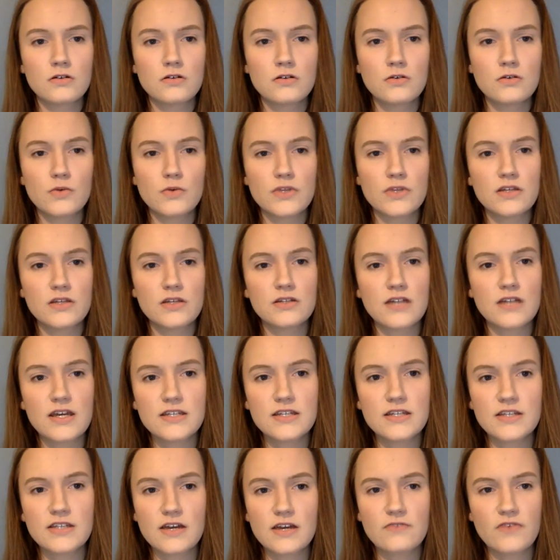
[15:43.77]
Within
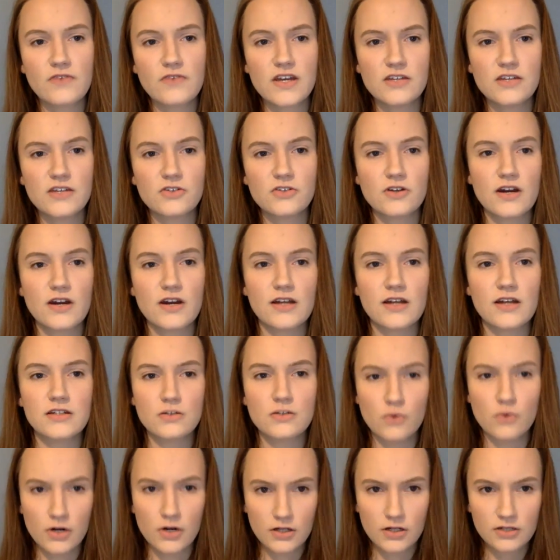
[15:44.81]
days, I fade your
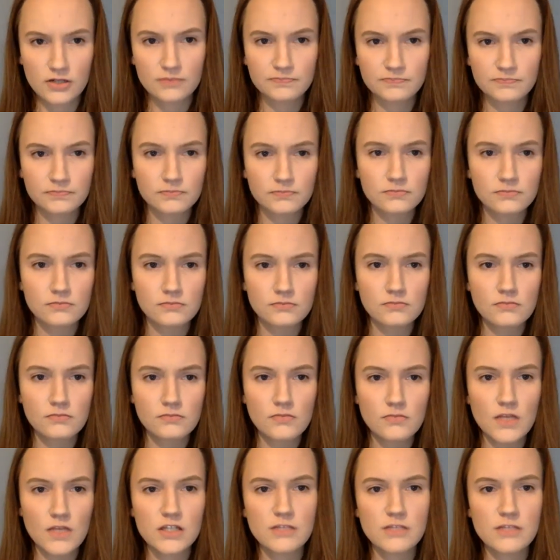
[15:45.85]
handiwork,
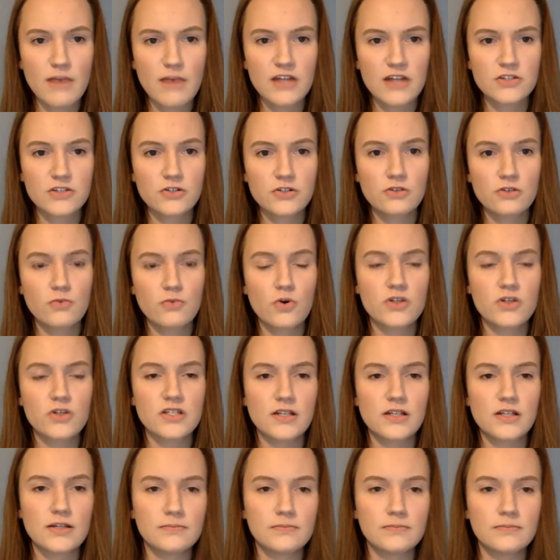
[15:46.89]
smash your
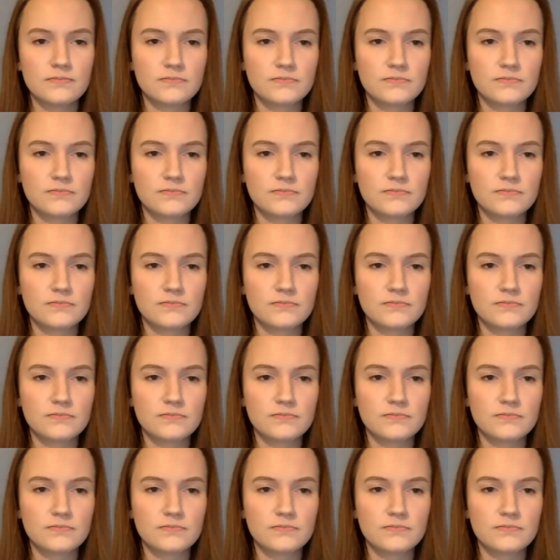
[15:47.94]
porcelain.